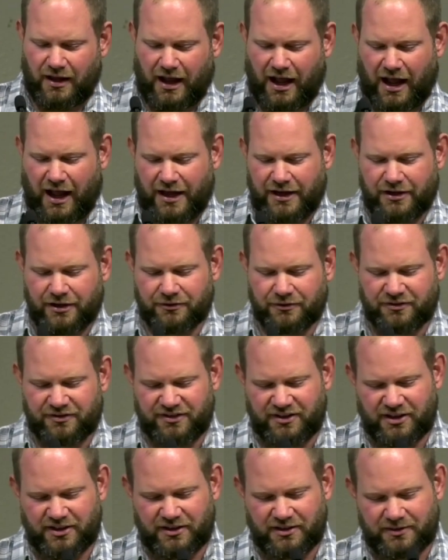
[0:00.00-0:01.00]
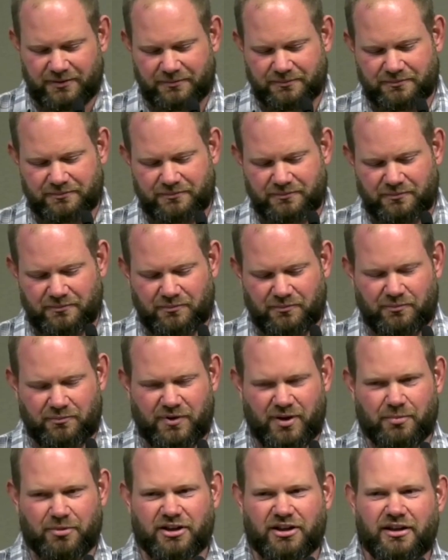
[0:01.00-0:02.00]
I don't see
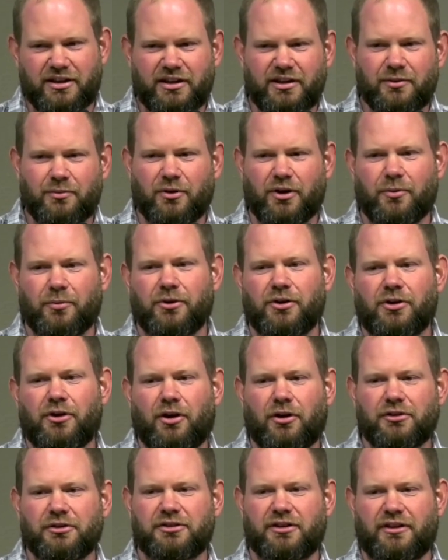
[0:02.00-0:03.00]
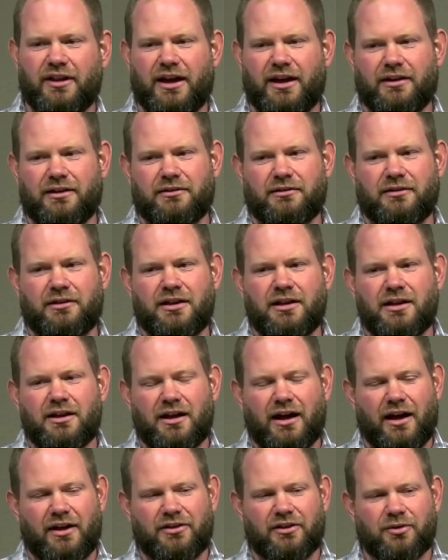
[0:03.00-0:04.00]
biblically where we're called to that.
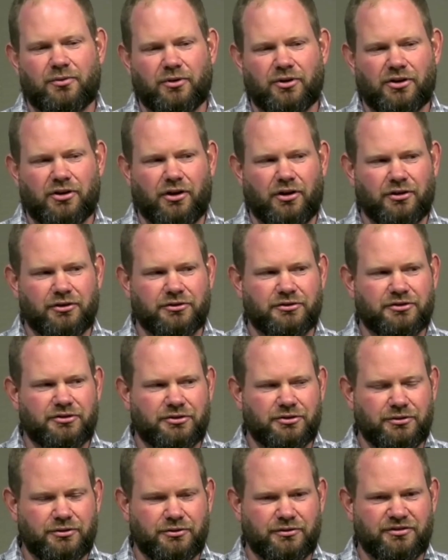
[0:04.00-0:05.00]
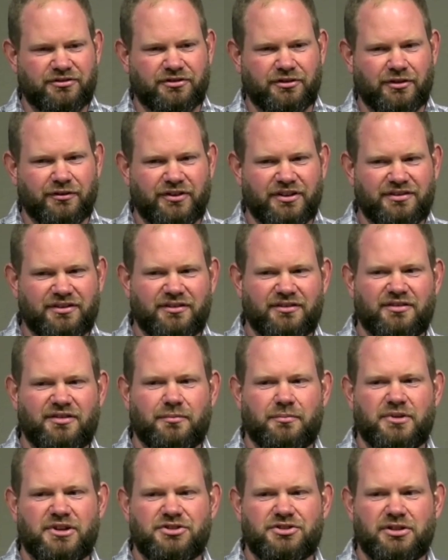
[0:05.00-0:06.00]
I think we're called to service and
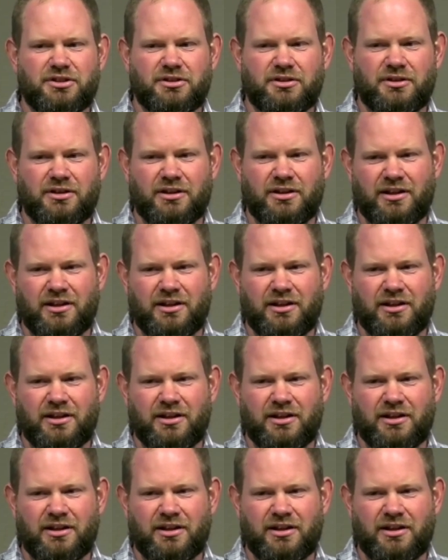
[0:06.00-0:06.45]
submission,